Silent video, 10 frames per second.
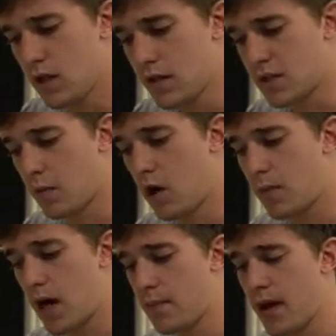The small
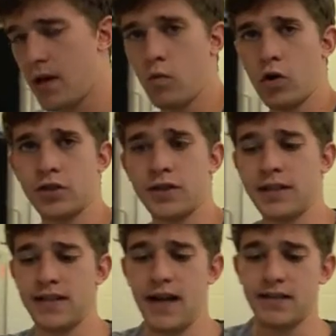pipette works in the
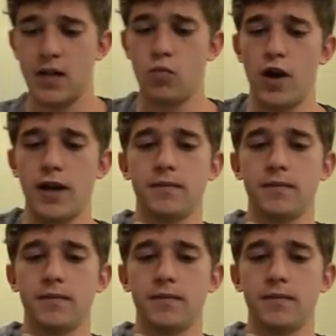exact same way.